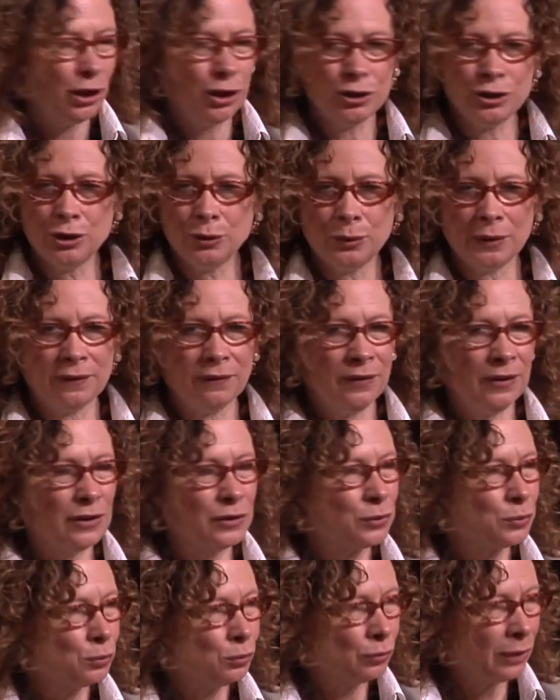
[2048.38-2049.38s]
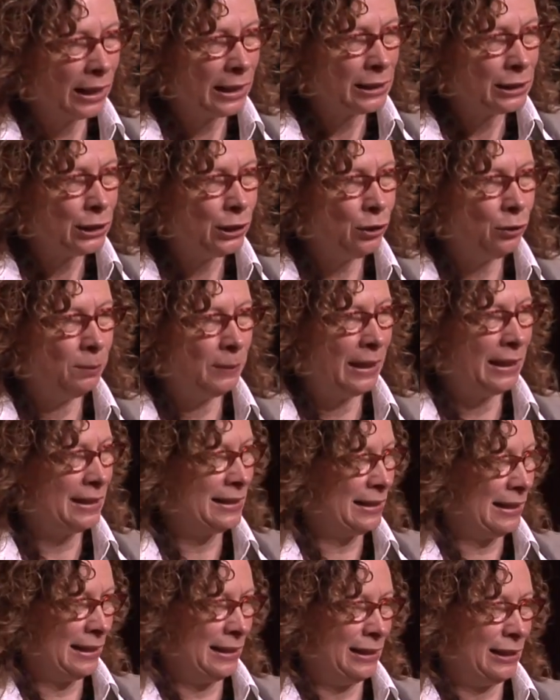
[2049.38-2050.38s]
Do what feels right to you and makes
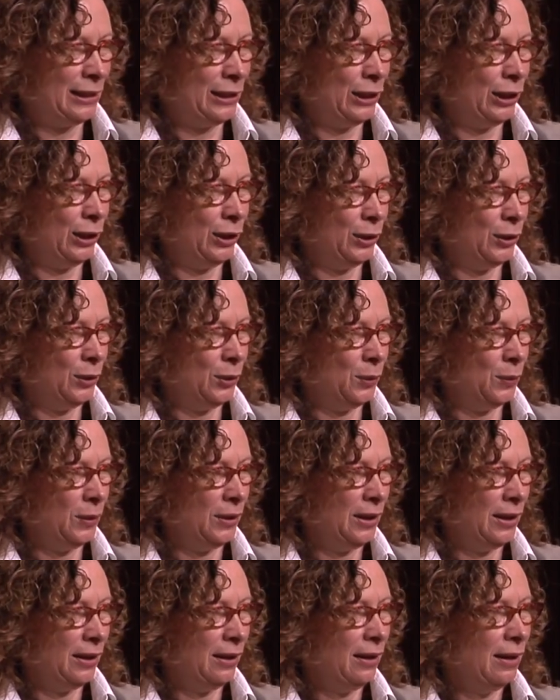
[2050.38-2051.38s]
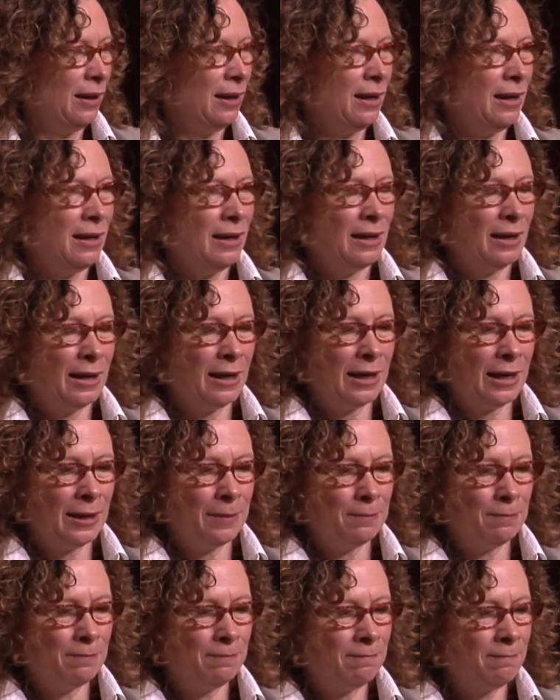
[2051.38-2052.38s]
sense to you.
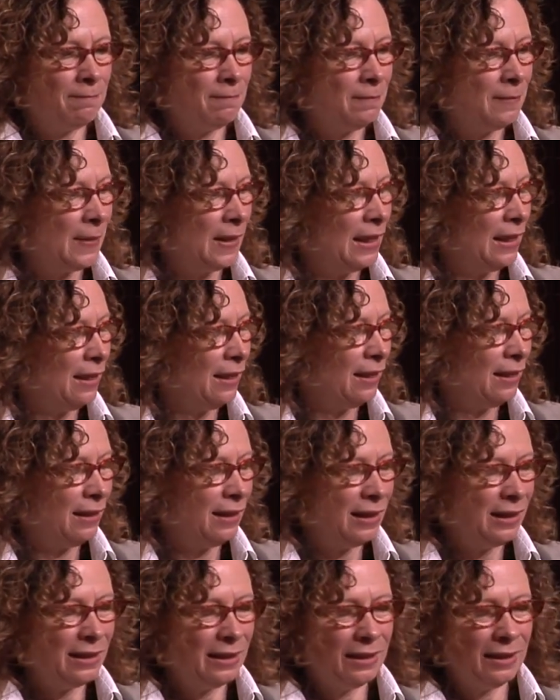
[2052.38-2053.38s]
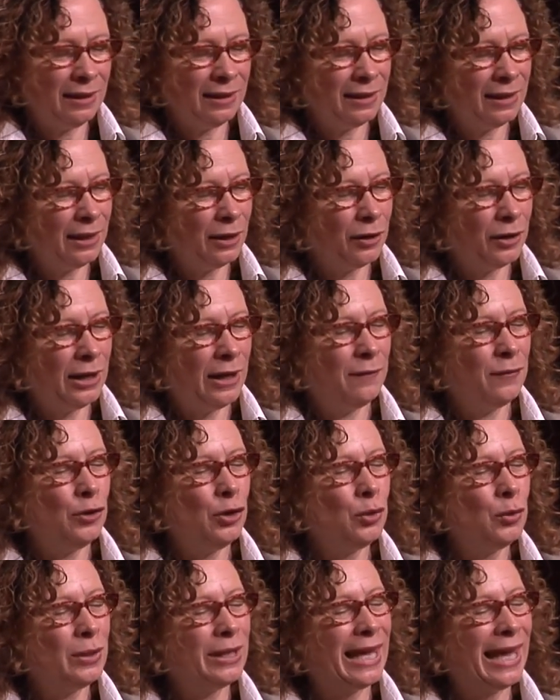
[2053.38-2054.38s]
Um, there, if
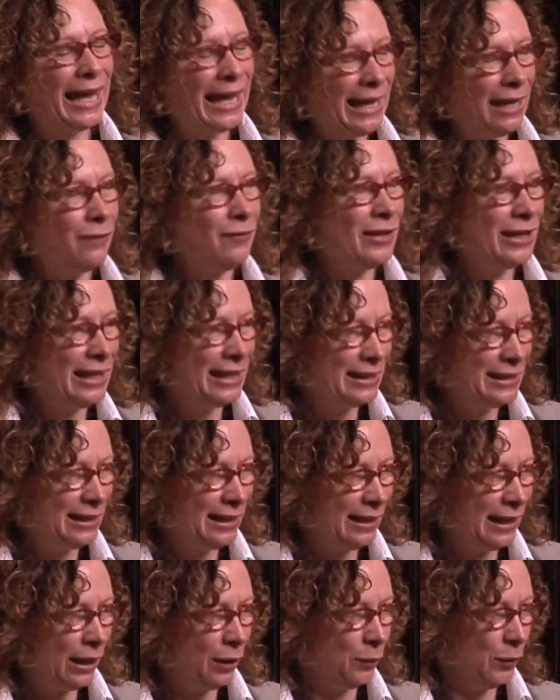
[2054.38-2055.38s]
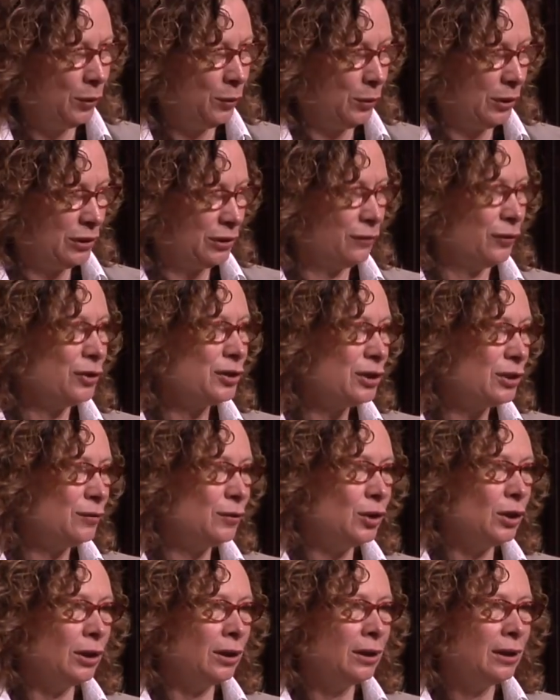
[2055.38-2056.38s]
you cave into that request, first of
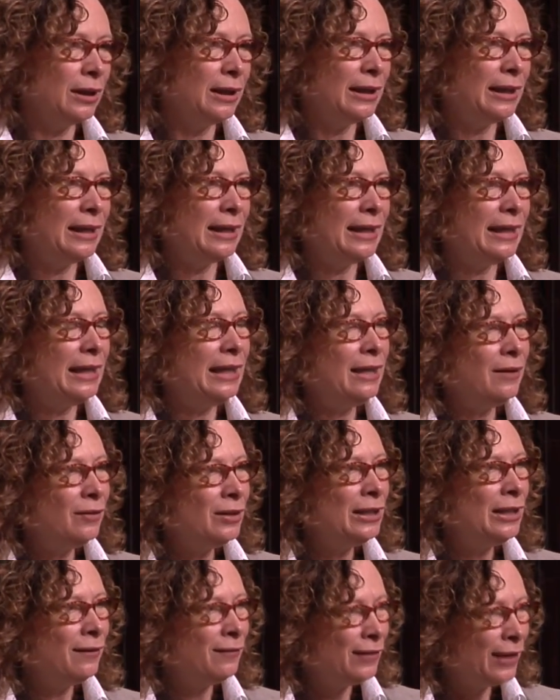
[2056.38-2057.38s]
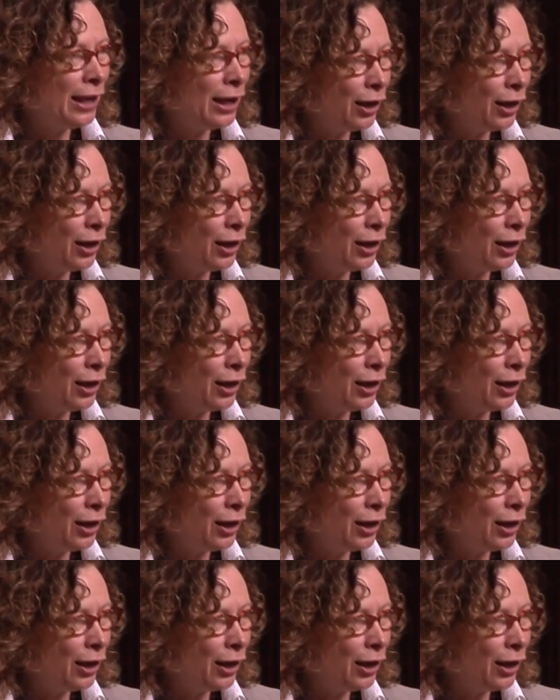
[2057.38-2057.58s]
all, even if they